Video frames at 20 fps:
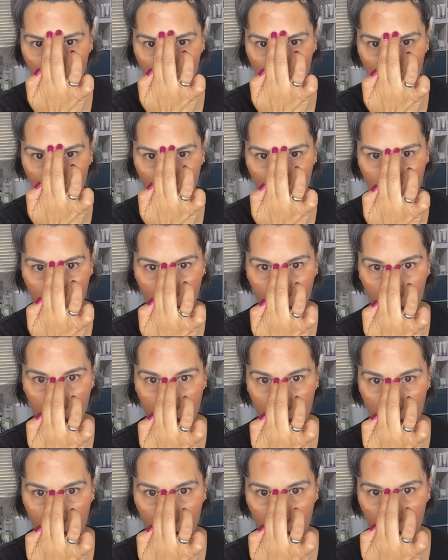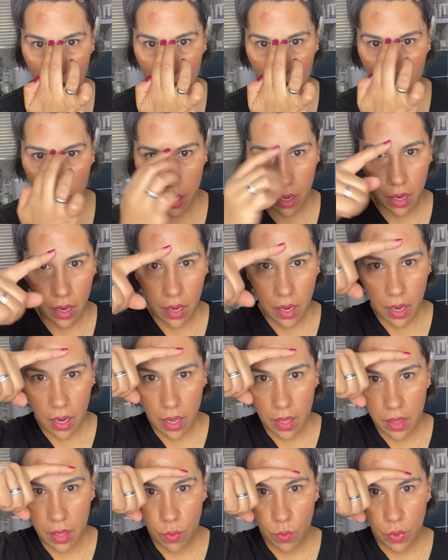came out here,
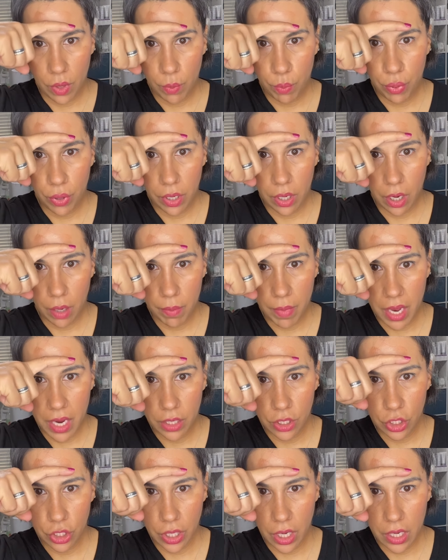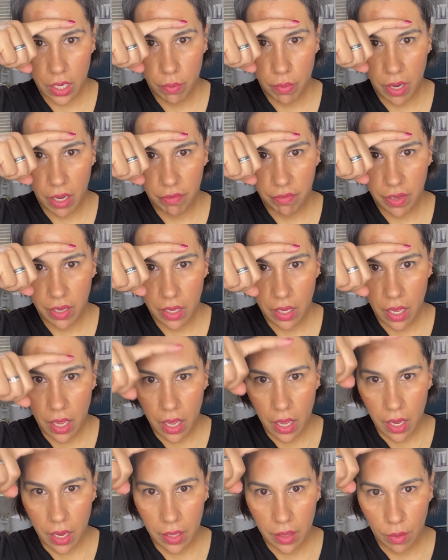and then we put our main shade above it,
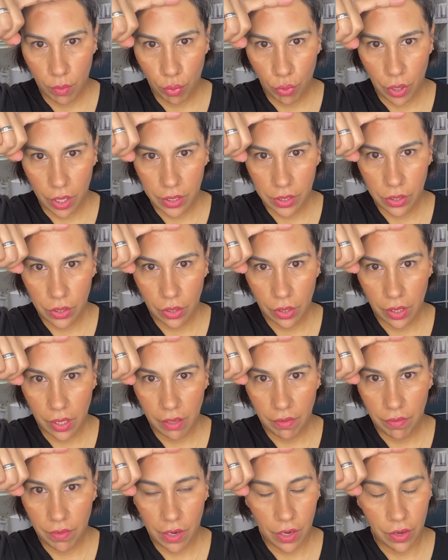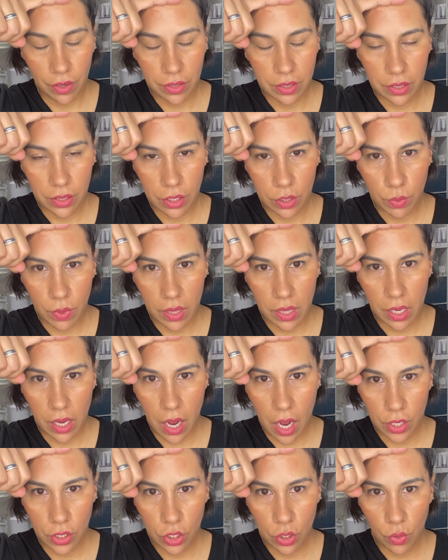and the bronzer lived, or excuse me, the
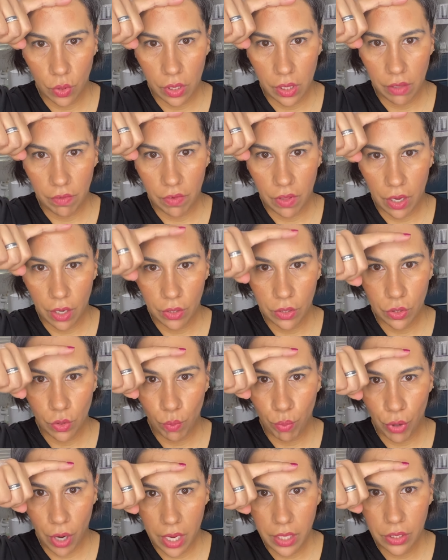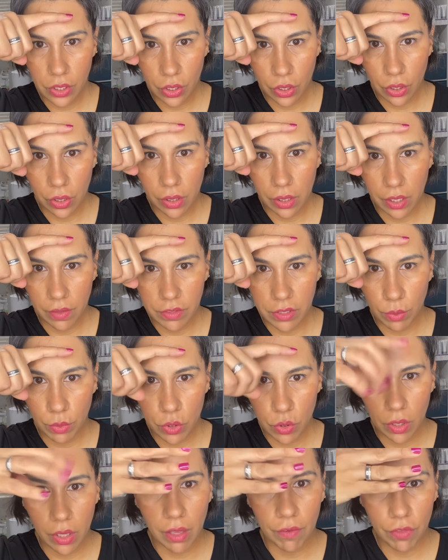contour lived there. So bronzer lives in
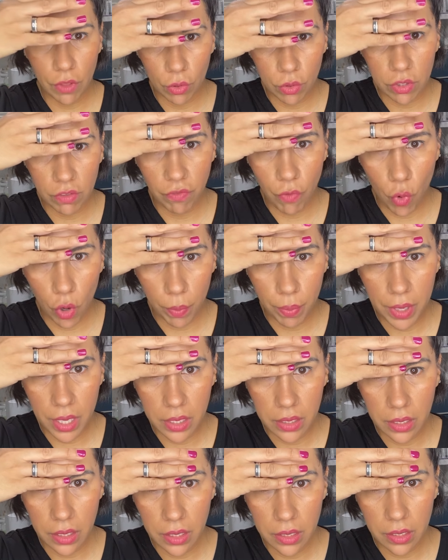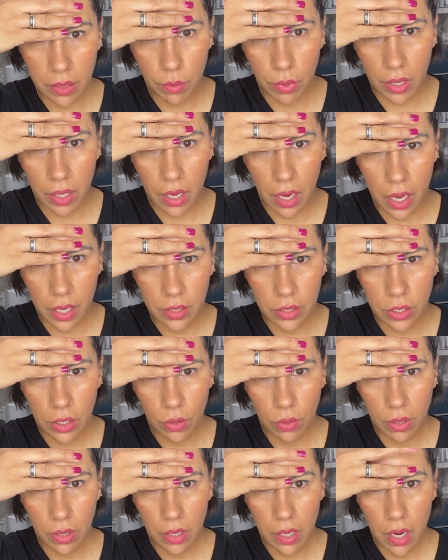between. Like if there was four pieces, it'd be
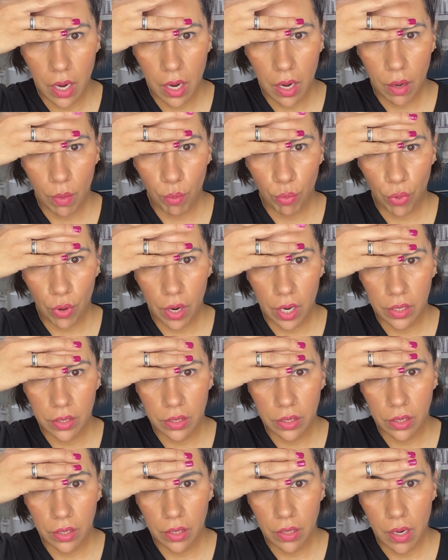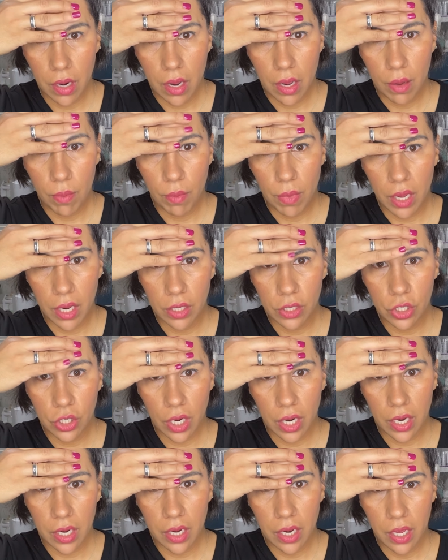contour, bronzer, main
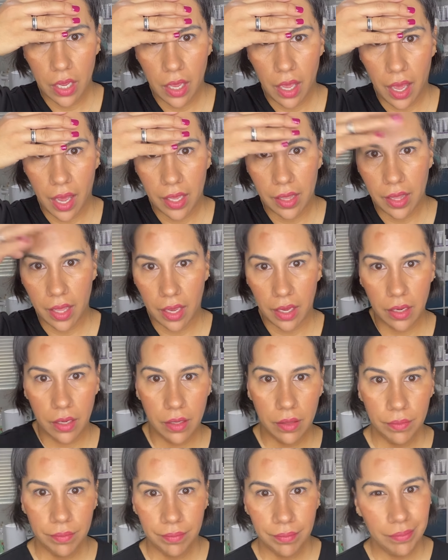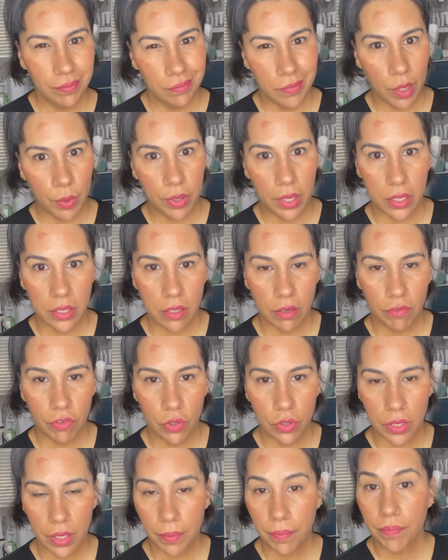shade, highlight. Maybe that's
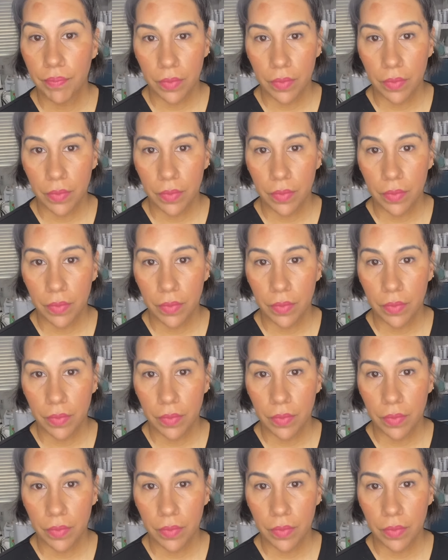confusing.